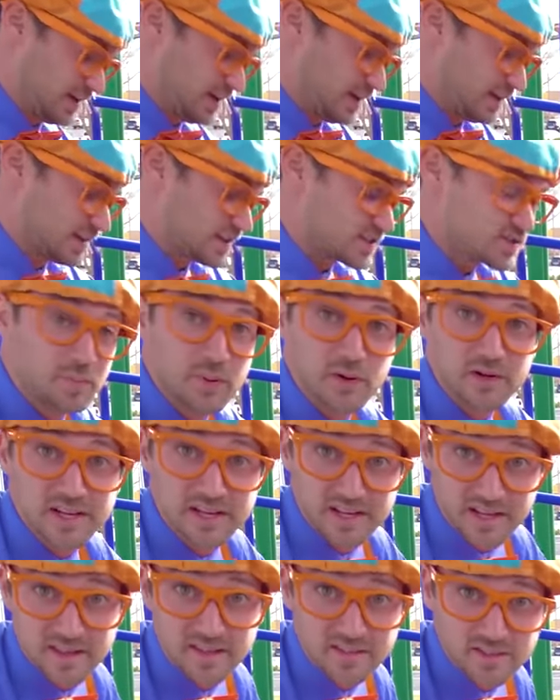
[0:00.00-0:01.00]
Let's put
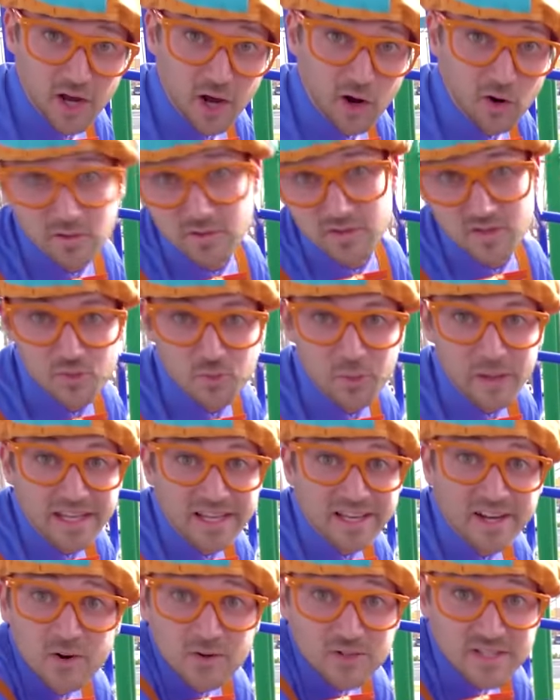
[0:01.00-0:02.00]
it in the tote so we
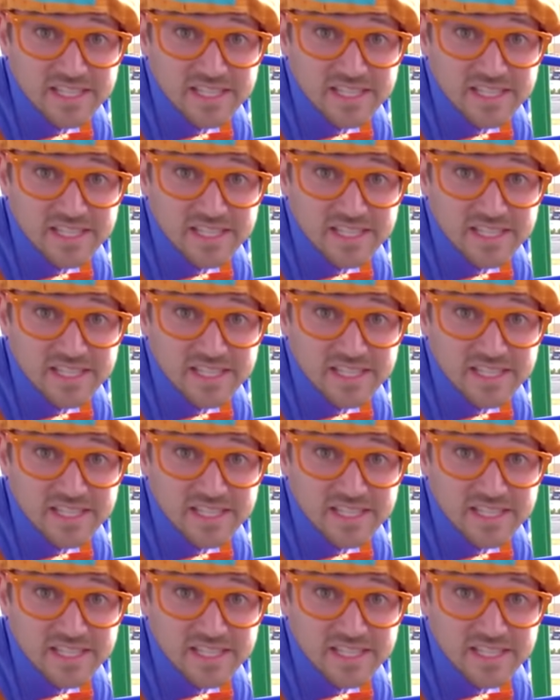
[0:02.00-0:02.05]
can go